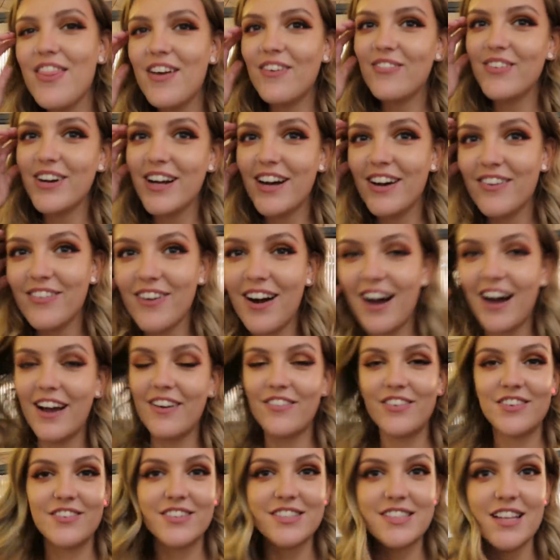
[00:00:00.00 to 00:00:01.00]
And then when it
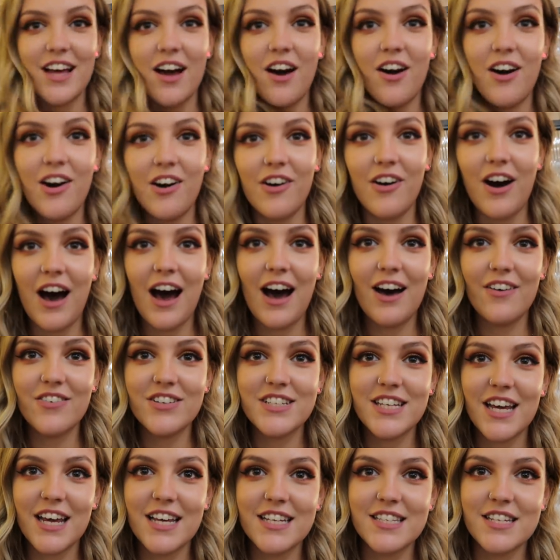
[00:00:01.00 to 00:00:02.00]
arrived, he was like, oh, have
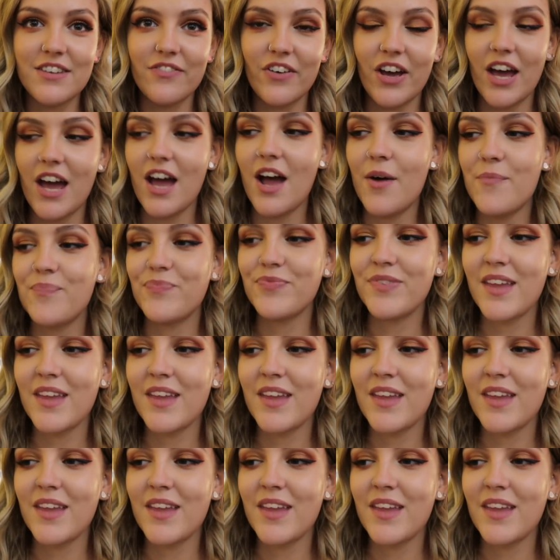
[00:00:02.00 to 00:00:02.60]
a taste of it.